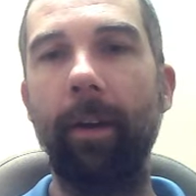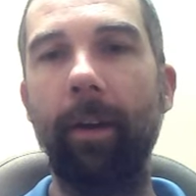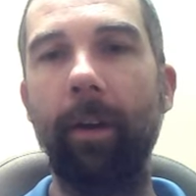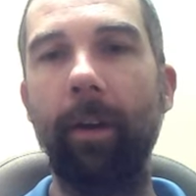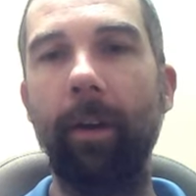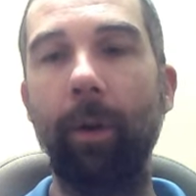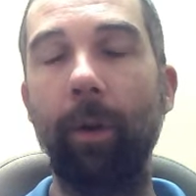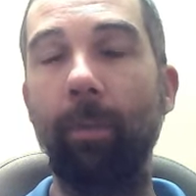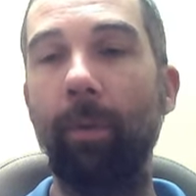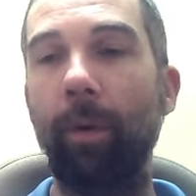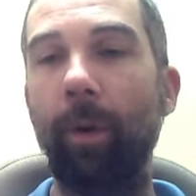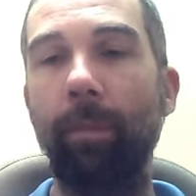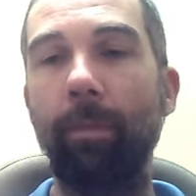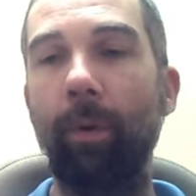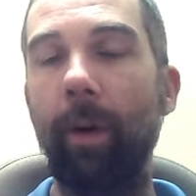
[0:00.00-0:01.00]
you could
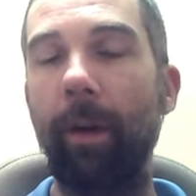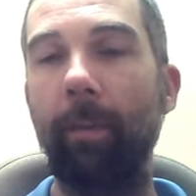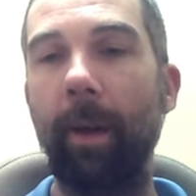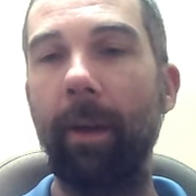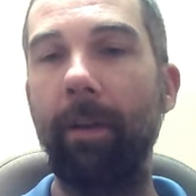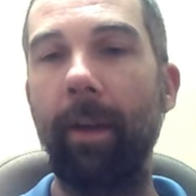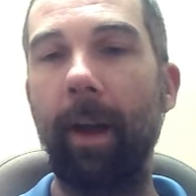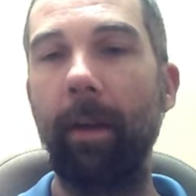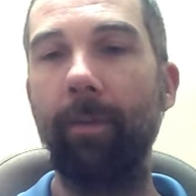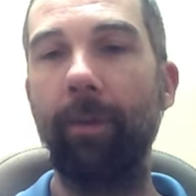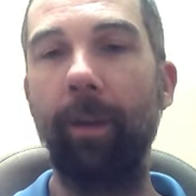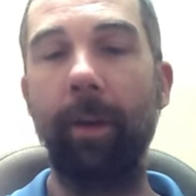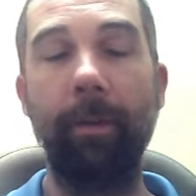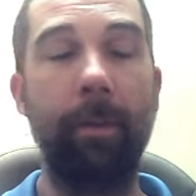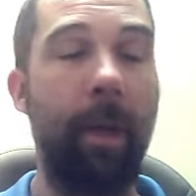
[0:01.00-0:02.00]
you could play many times,
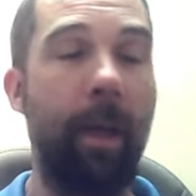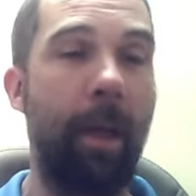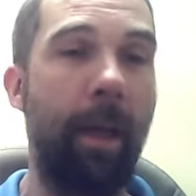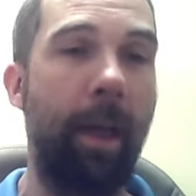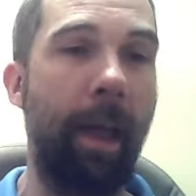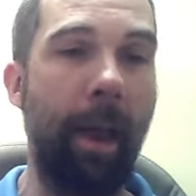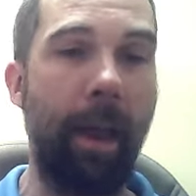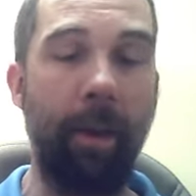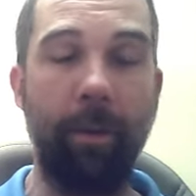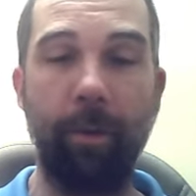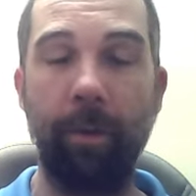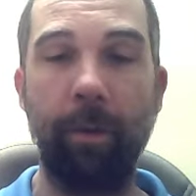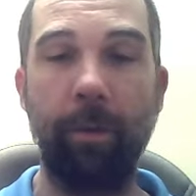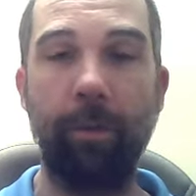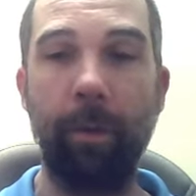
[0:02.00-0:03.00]
uh,
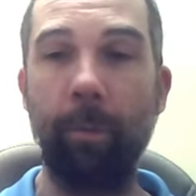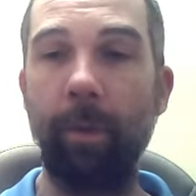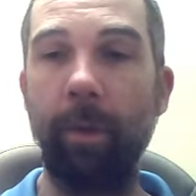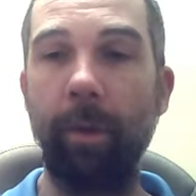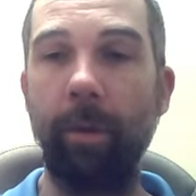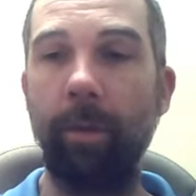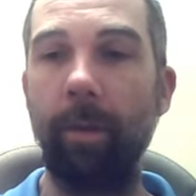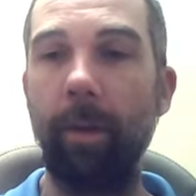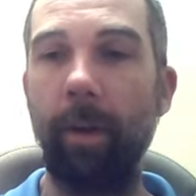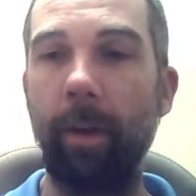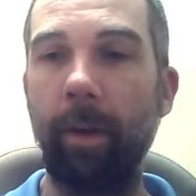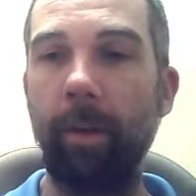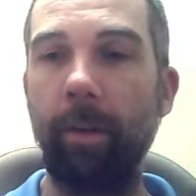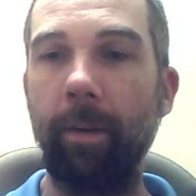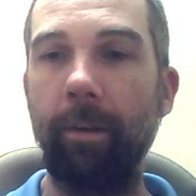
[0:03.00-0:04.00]
and some of
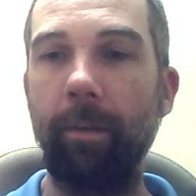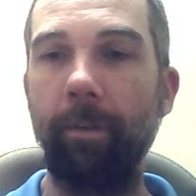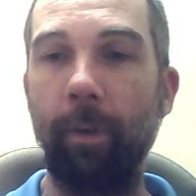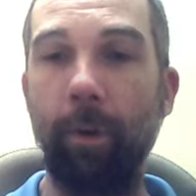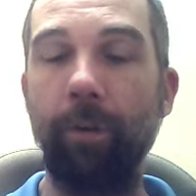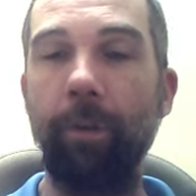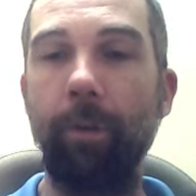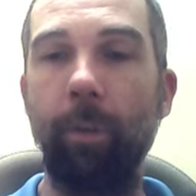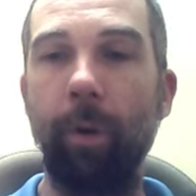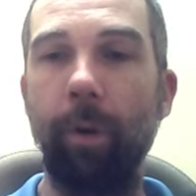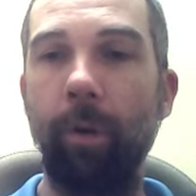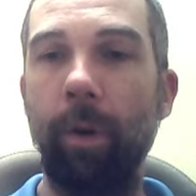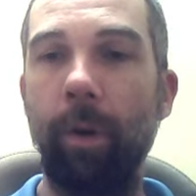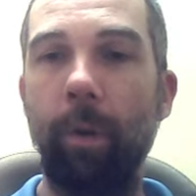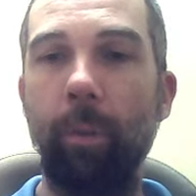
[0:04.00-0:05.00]
the verses
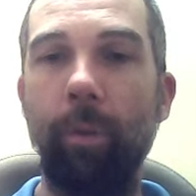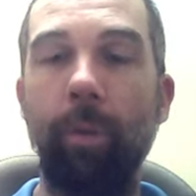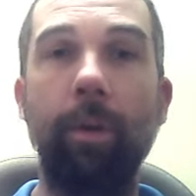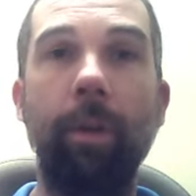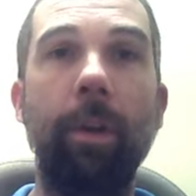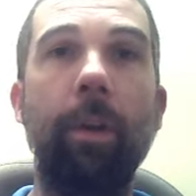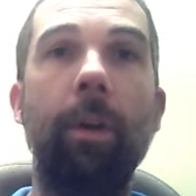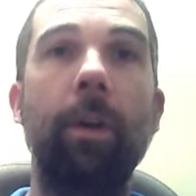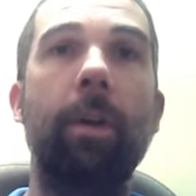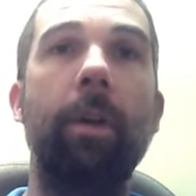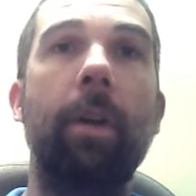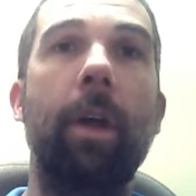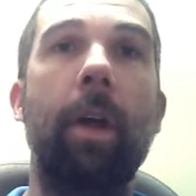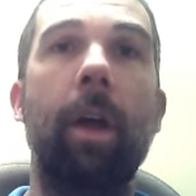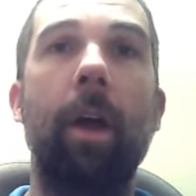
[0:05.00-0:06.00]
were, were really good.
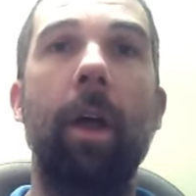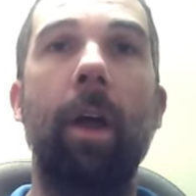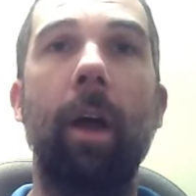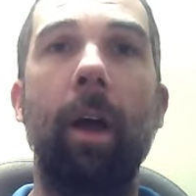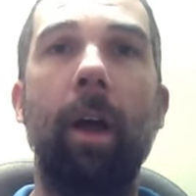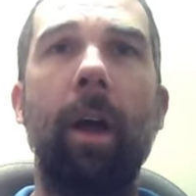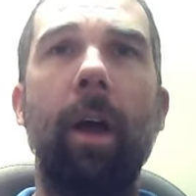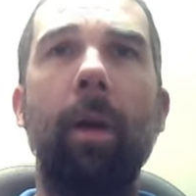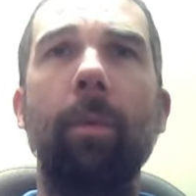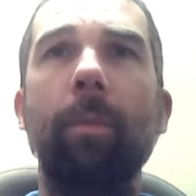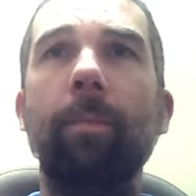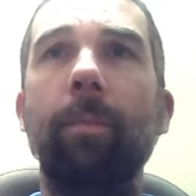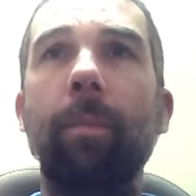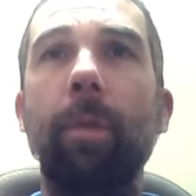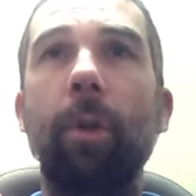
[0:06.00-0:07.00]
you
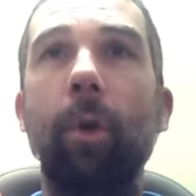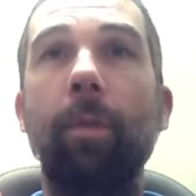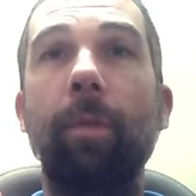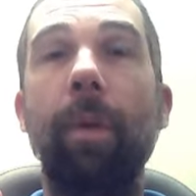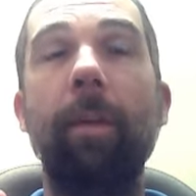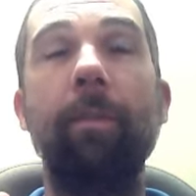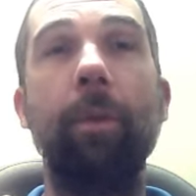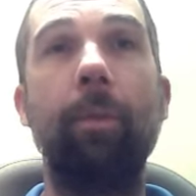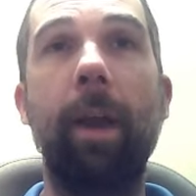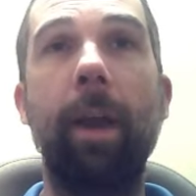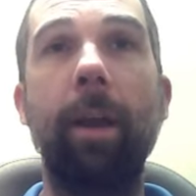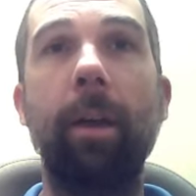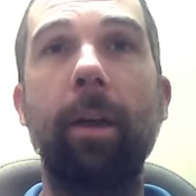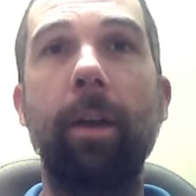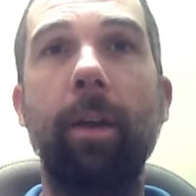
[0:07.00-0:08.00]
know, if I have to
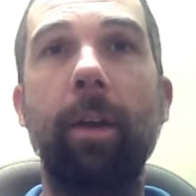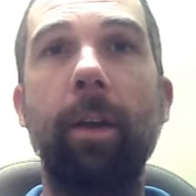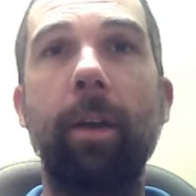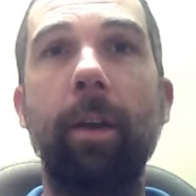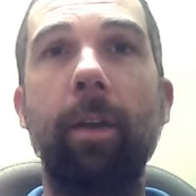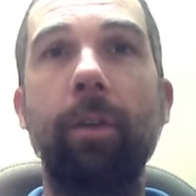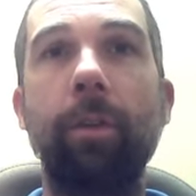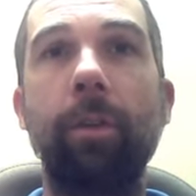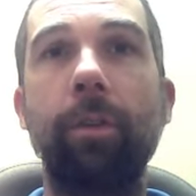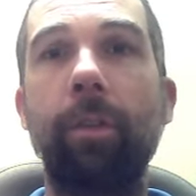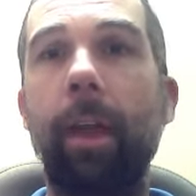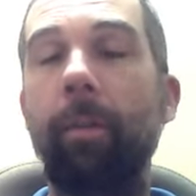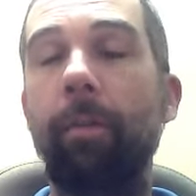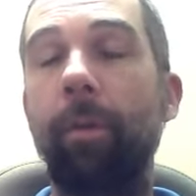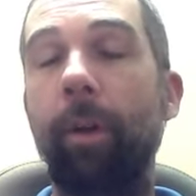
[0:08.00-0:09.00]
rank
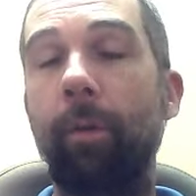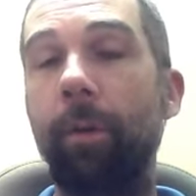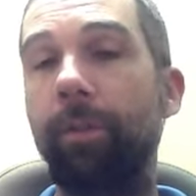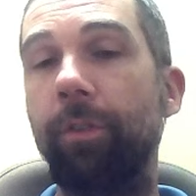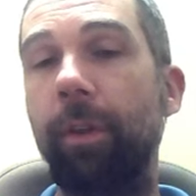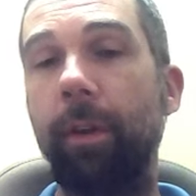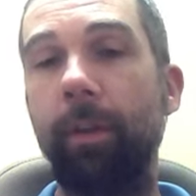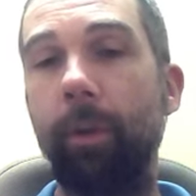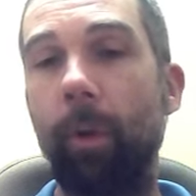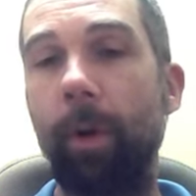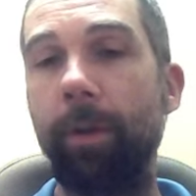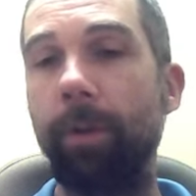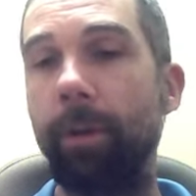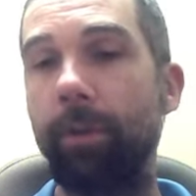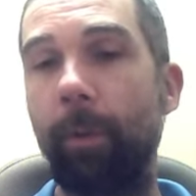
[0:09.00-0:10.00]
just after I've only seen it the
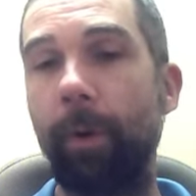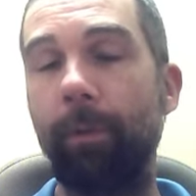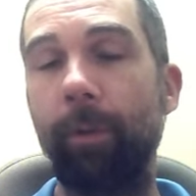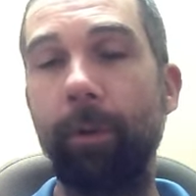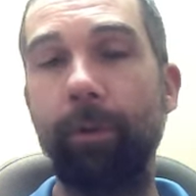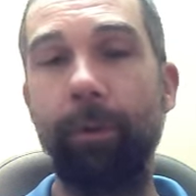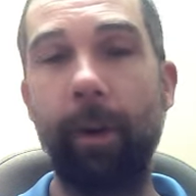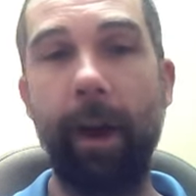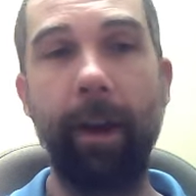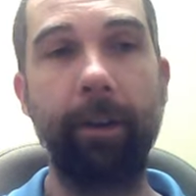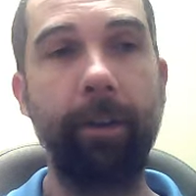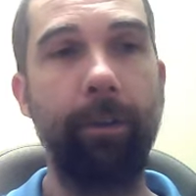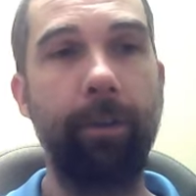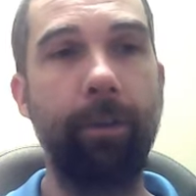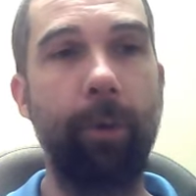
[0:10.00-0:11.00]
one. This is my first
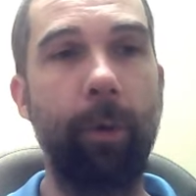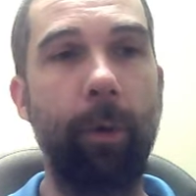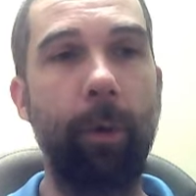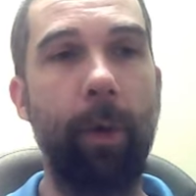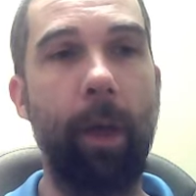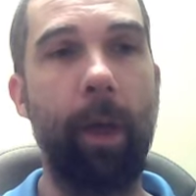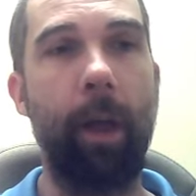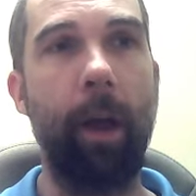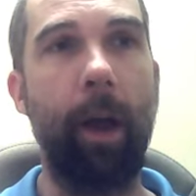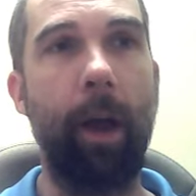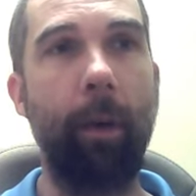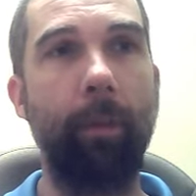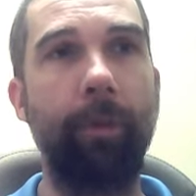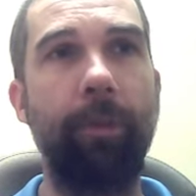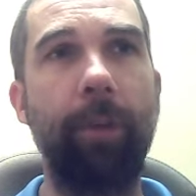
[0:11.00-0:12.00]
reaction, so
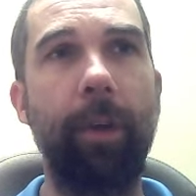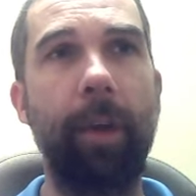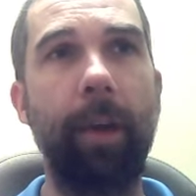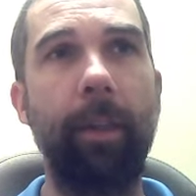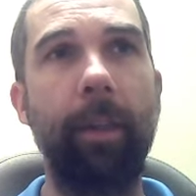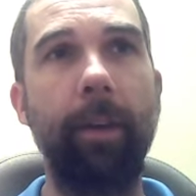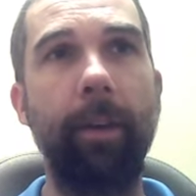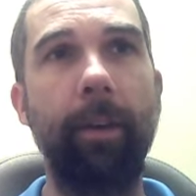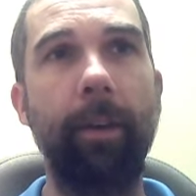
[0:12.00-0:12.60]
I would say that